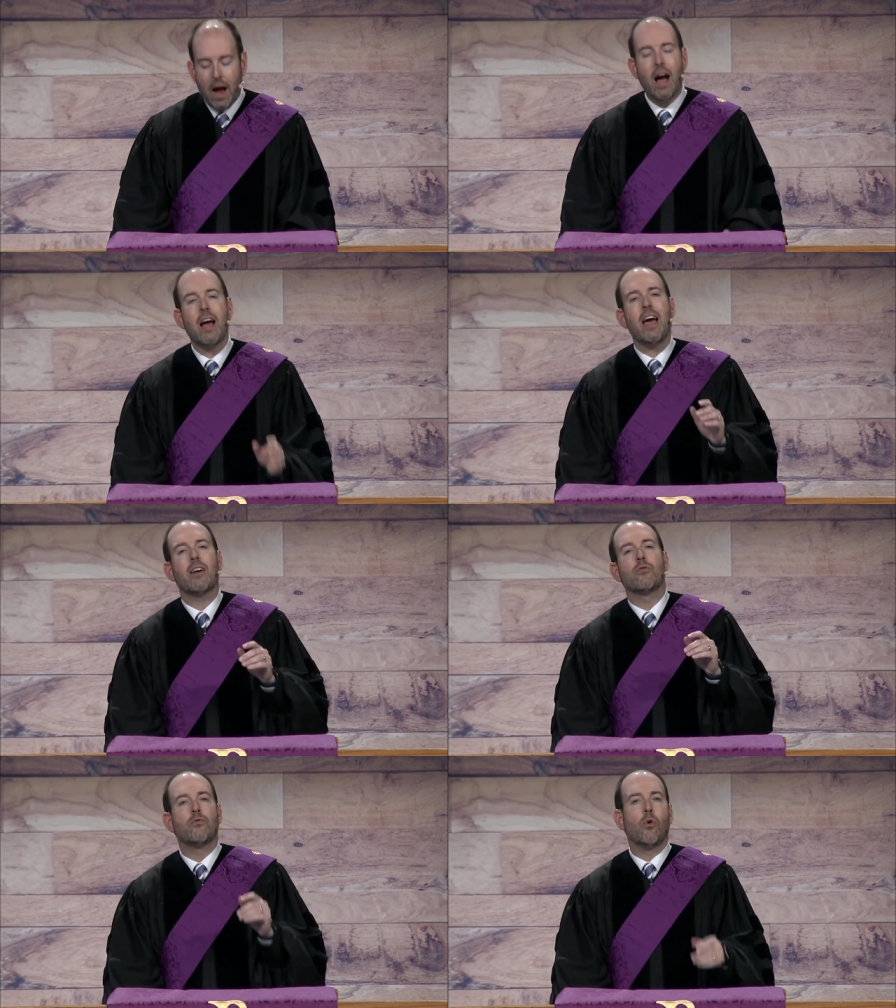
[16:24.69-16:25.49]
I, I
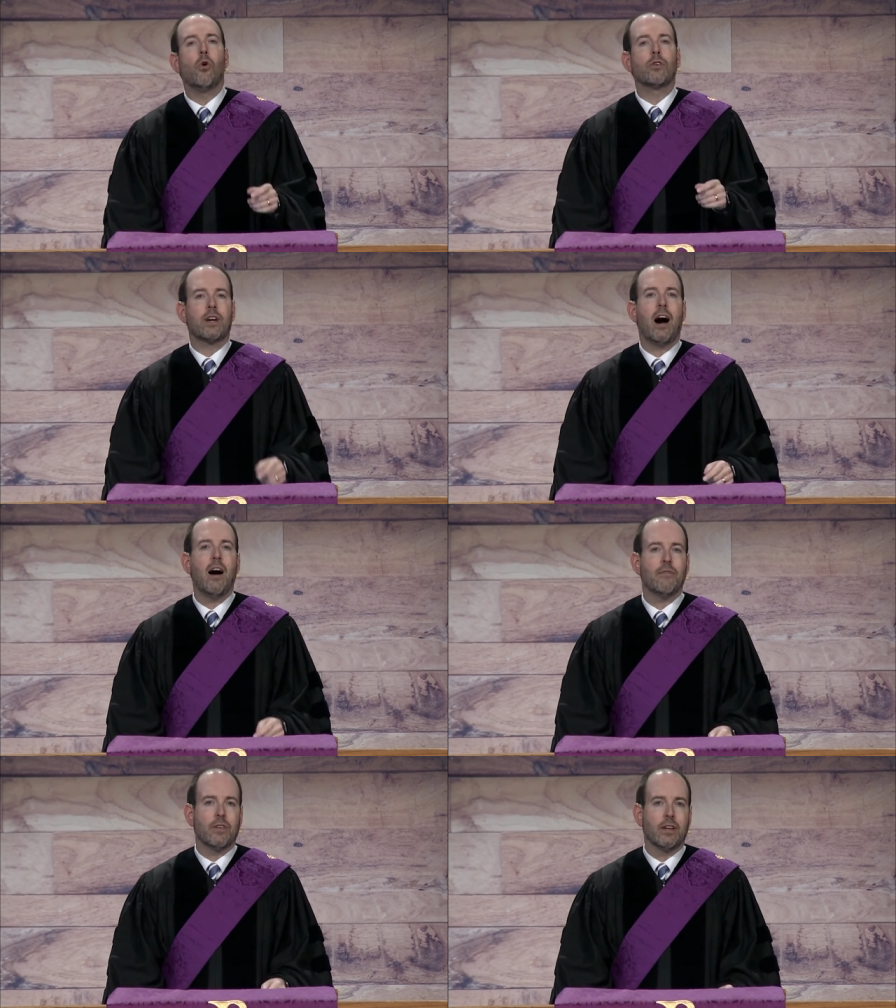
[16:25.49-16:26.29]
had full
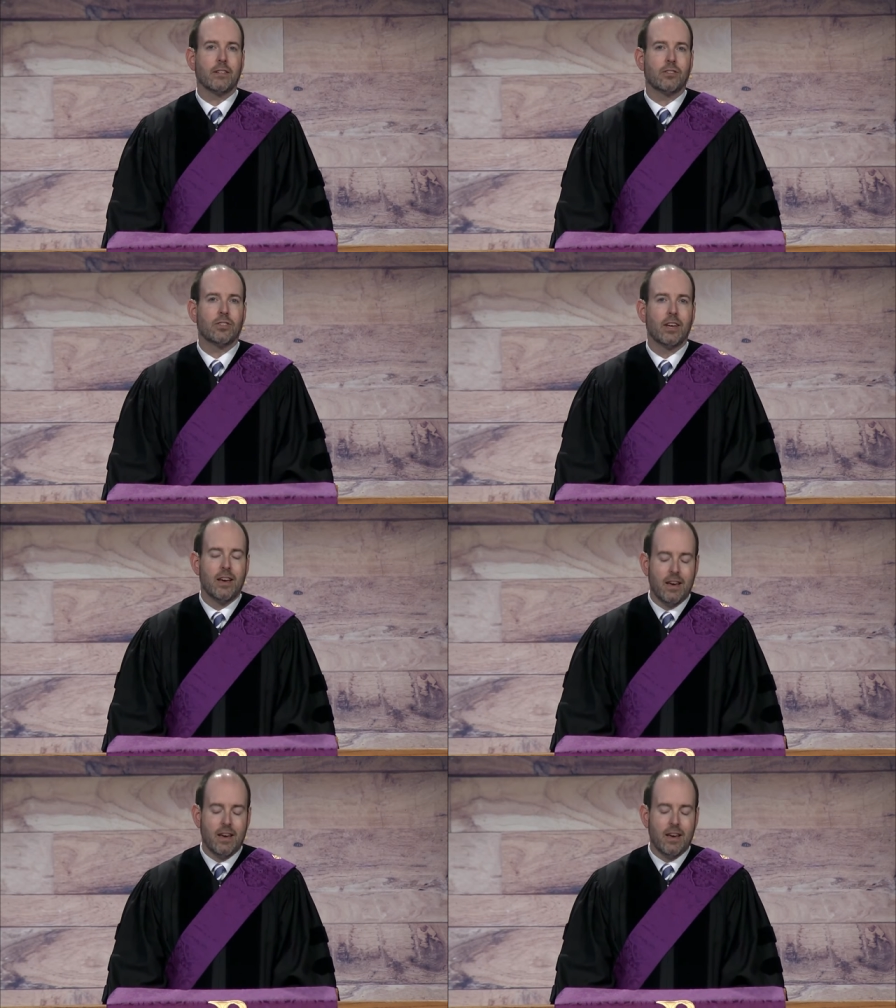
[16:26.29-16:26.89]
confidence